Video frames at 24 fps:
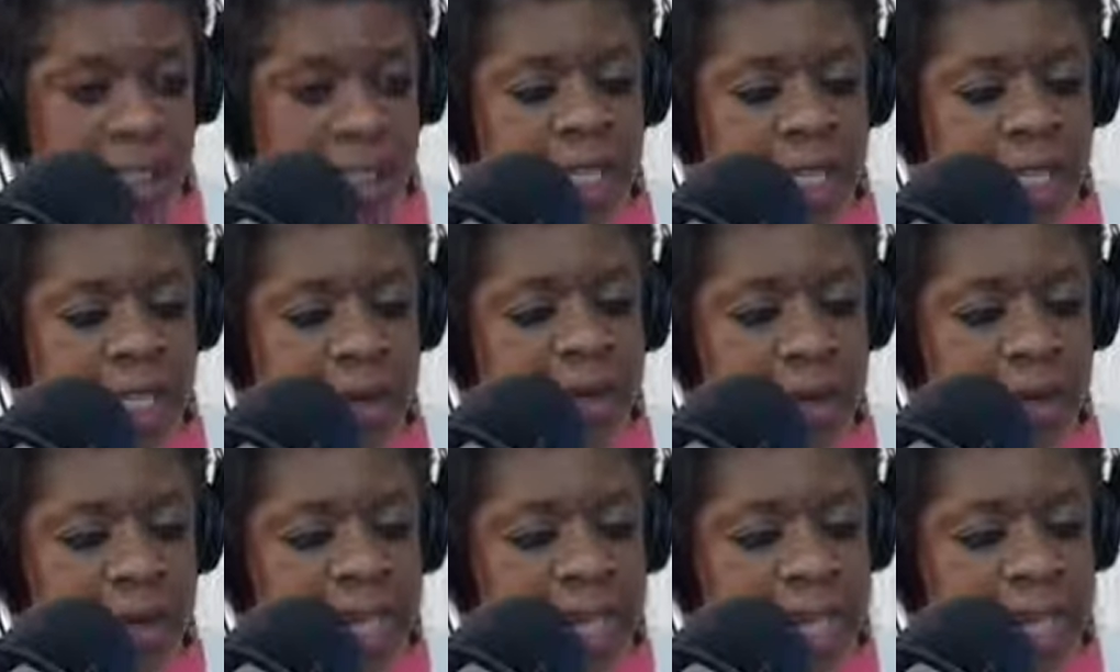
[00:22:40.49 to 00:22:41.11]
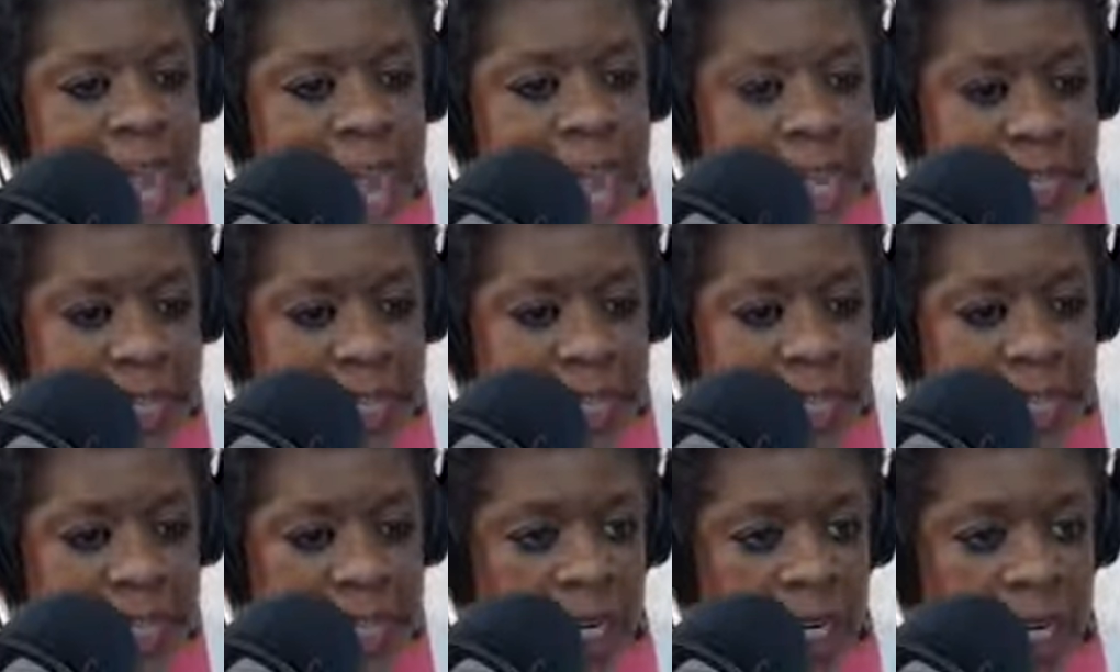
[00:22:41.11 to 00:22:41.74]

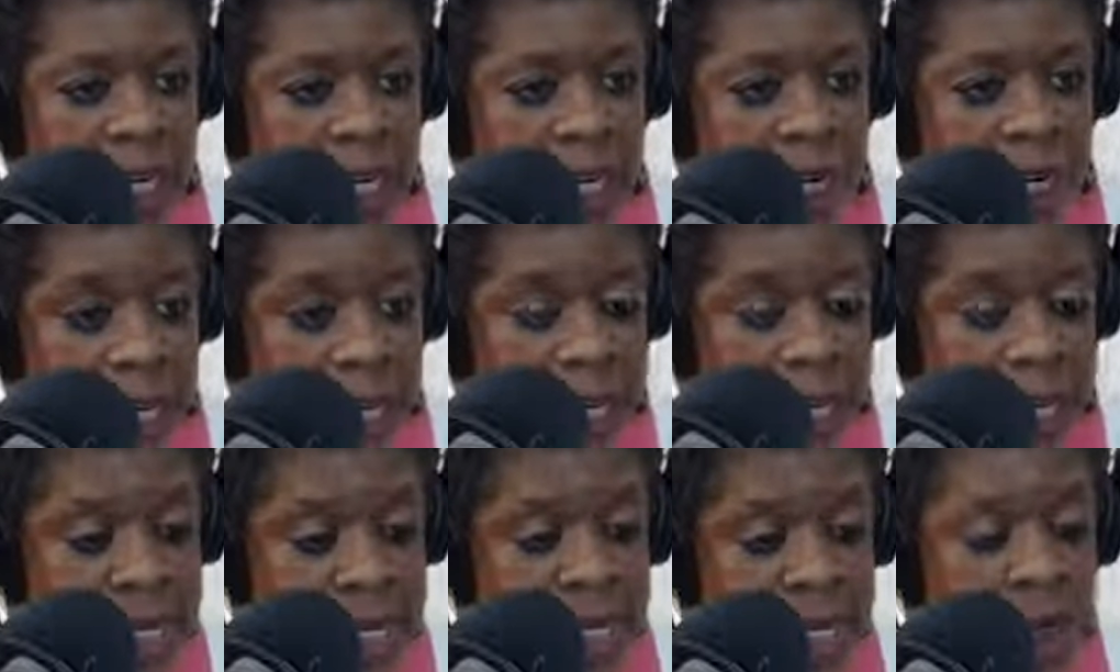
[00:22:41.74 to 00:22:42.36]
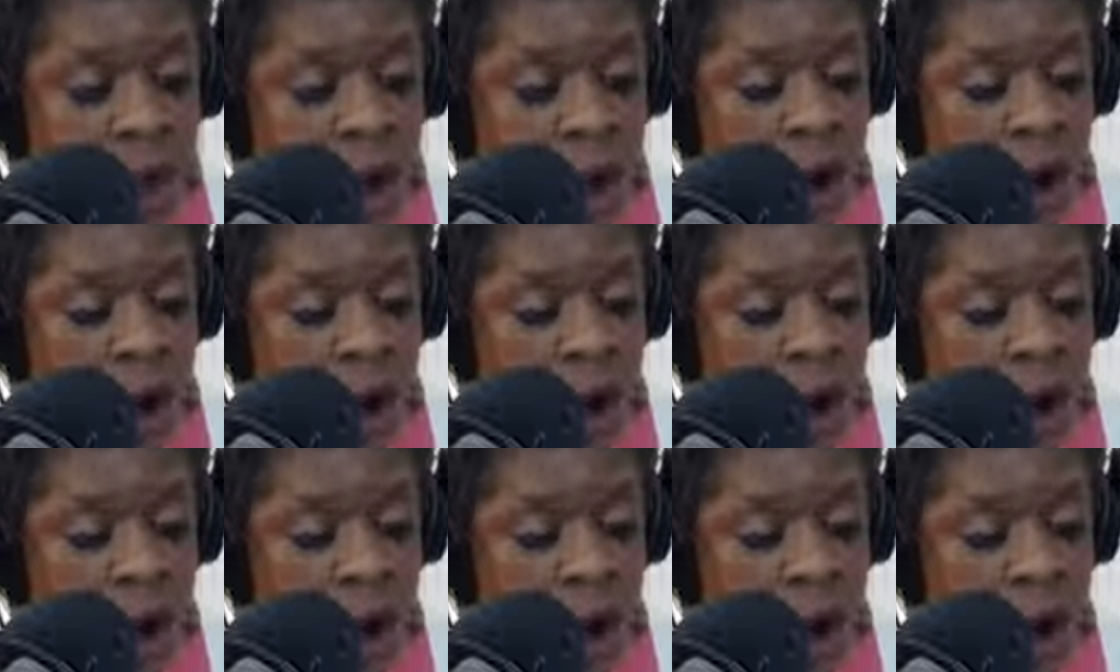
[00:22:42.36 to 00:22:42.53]
communicating, right?